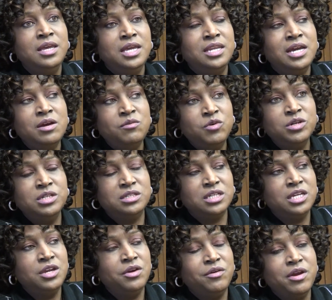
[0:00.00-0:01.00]
And I want it to
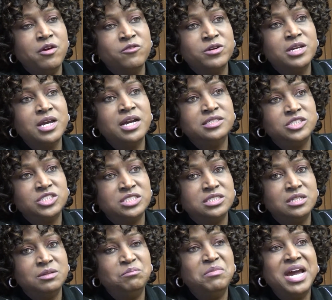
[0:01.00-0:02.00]
carry over not
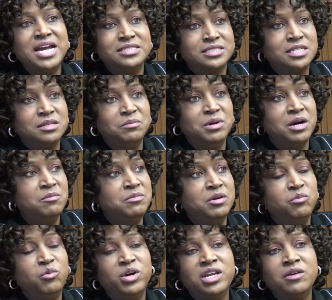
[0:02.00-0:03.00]
just in basketball,
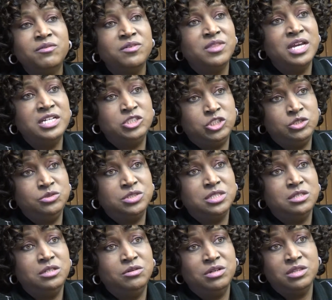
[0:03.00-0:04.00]
but whatever they choose
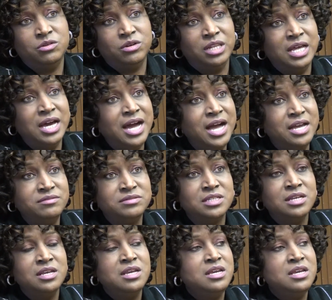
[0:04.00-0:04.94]
to do in their lives,